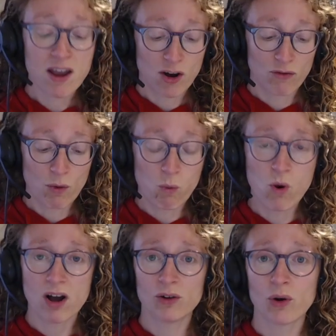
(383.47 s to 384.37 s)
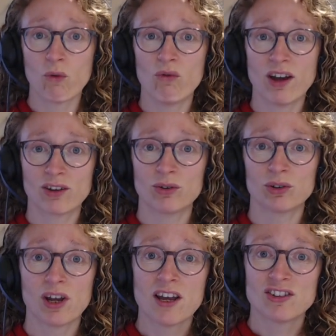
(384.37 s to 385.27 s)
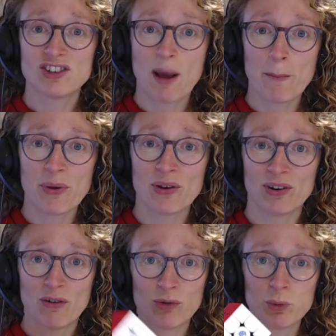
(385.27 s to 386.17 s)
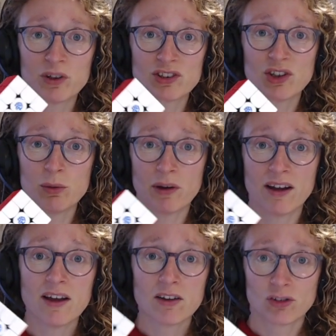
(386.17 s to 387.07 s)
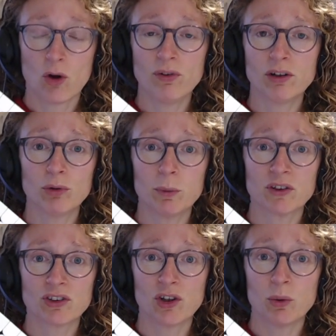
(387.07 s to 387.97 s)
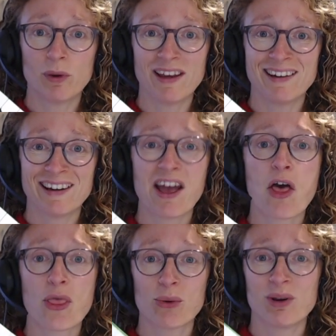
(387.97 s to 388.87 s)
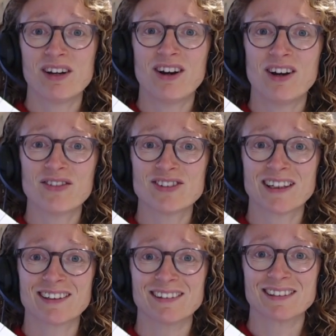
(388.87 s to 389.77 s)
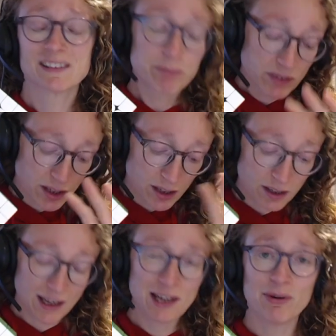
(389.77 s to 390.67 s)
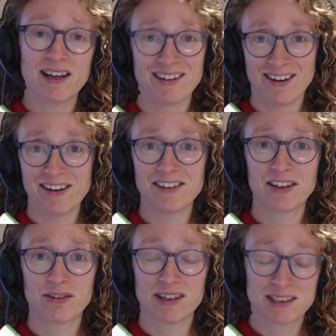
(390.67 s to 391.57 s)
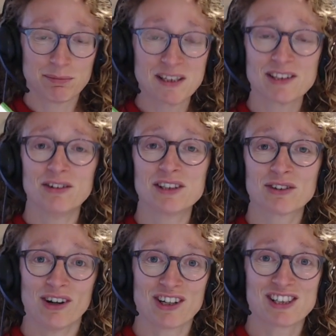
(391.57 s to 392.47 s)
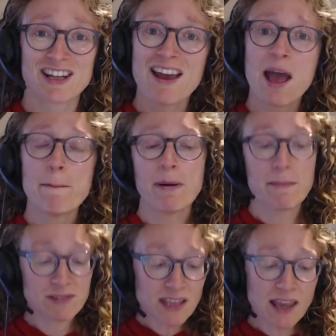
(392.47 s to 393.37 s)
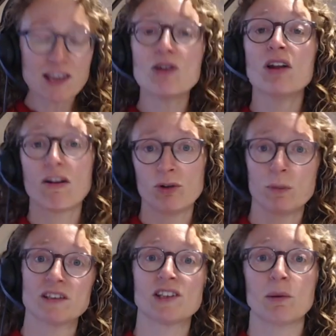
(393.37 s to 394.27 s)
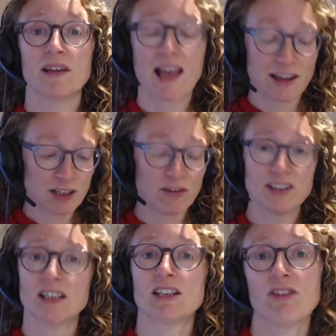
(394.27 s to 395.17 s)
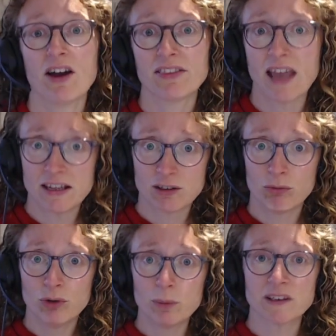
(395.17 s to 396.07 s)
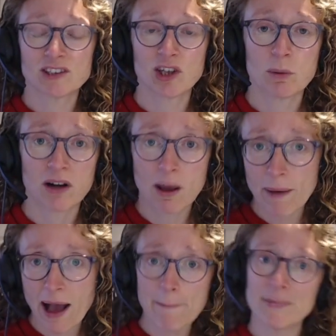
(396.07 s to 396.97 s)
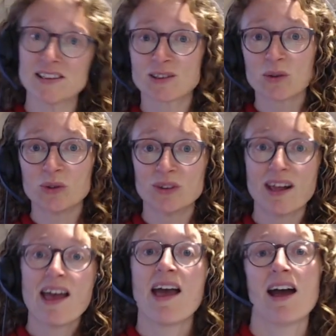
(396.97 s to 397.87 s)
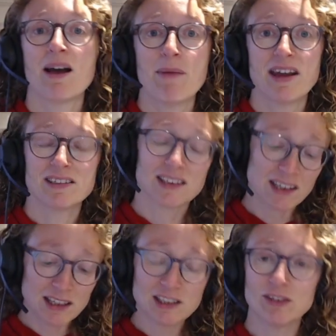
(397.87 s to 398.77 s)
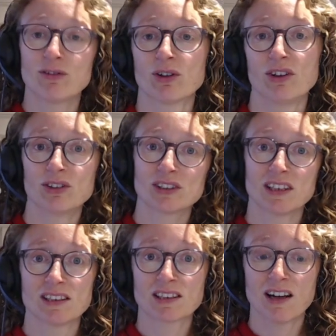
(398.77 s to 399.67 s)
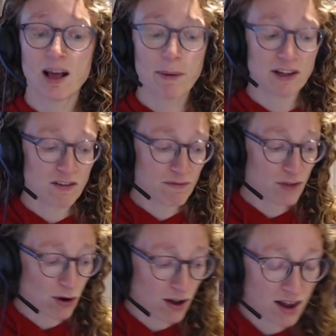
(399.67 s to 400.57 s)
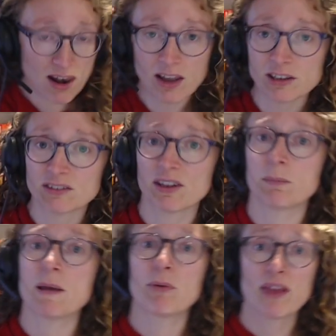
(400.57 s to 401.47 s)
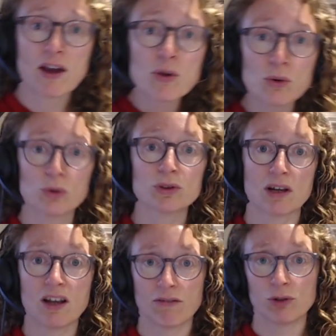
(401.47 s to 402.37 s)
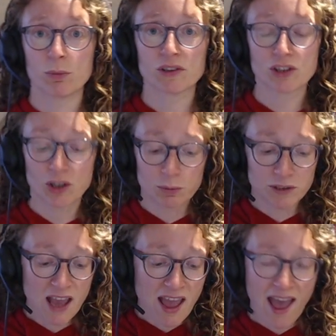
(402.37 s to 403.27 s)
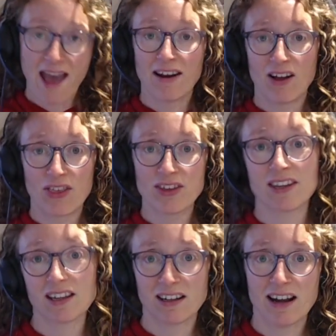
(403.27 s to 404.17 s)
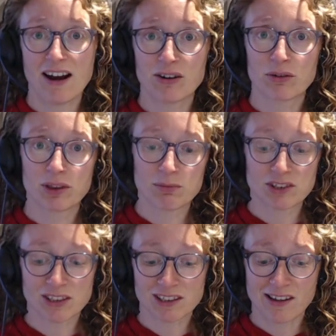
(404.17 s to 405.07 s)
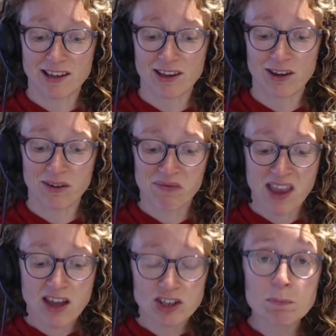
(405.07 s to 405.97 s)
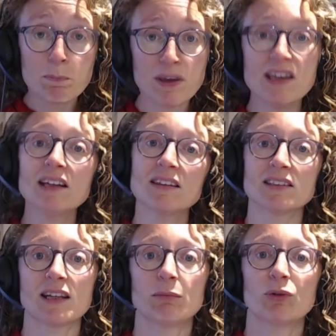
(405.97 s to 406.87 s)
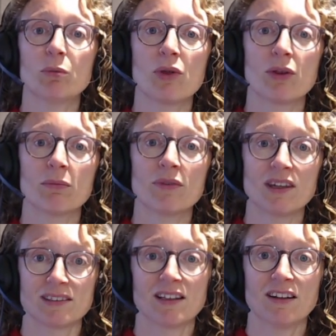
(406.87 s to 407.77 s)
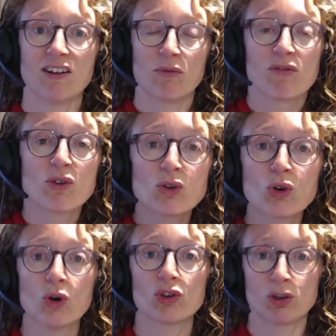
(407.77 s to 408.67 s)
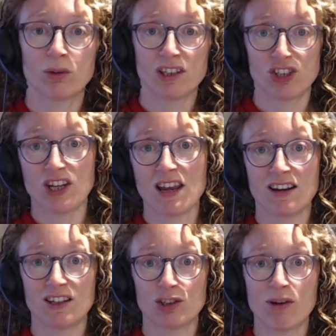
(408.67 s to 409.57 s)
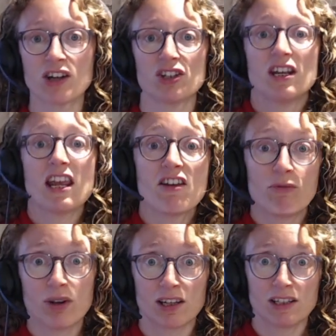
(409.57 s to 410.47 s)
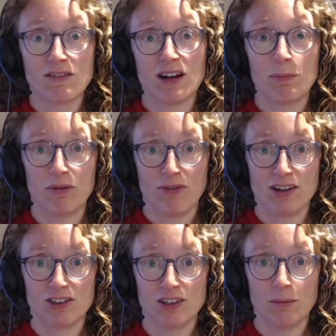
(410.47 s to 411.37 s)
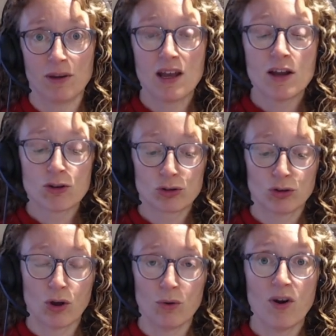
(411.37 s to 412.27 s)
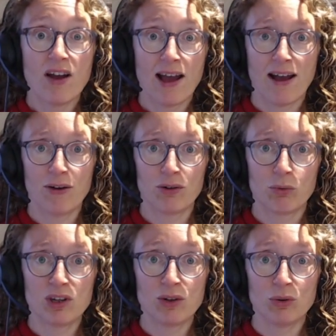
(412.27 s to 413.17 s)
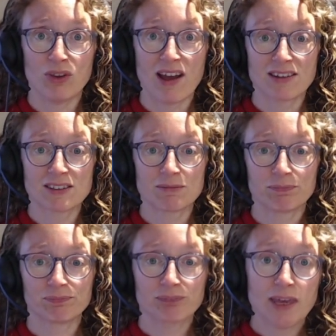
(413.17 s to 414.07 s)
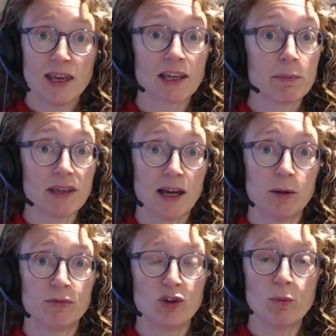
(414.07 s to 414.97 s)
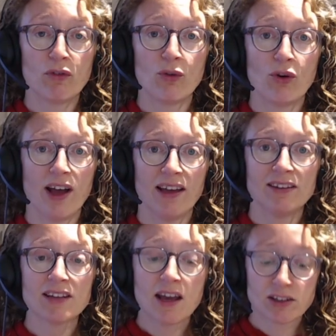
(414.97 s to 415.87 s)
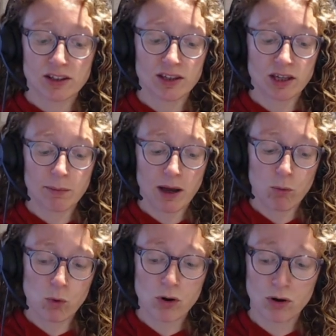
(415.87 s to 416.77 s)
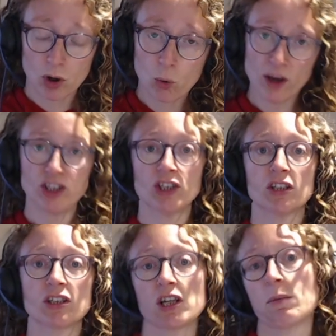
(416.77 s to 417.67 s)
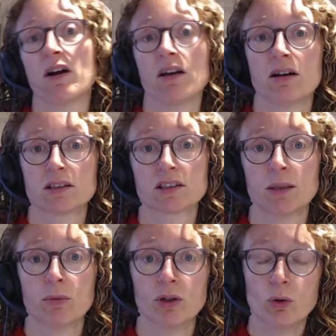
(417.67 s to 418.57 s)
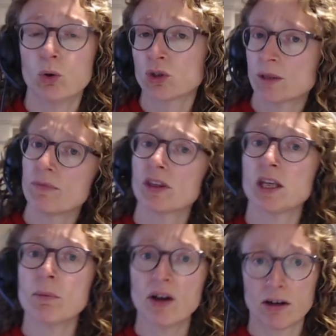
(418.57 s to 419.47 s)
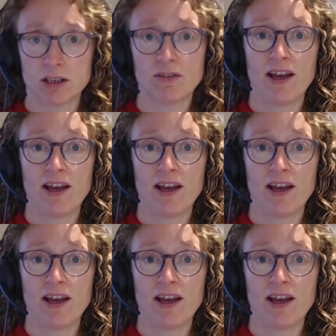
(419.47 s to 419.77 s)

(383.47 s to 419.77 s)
of the world record champion Rubik's Cuber solving a Rubik's Cube in three and a half seconds. Anyway, I digress. My soul is crushed. But say you love Rubik's Cubing and you've identified there's a Rubik's Cube club at my school. Um, and as a kid, you've gone along to this club and you've got loads of other people there who also love Rubik's Cubes and are thinking in algorithms just like you. Just being in the same room with them isn't enough. We've got to initiate an interaction if we're going to develop a friendship. So, how do we do that? It can be helpful beforehand to think about what questions that you might ask someone or something that you might ask for